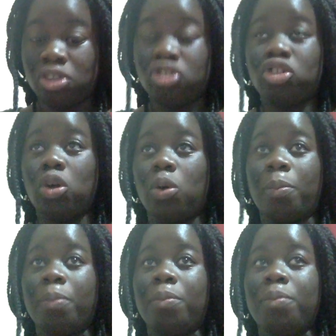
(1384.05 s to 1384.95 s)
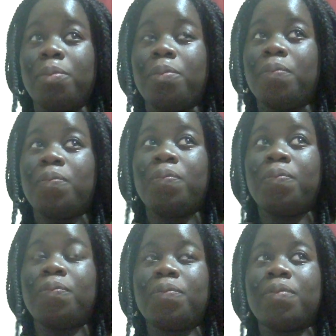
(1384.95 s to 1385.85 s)
So
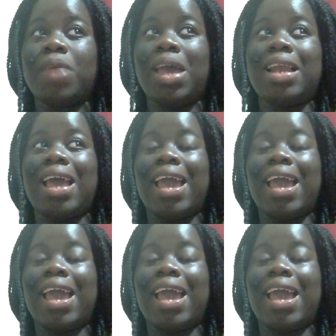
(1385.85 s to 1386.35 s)
in an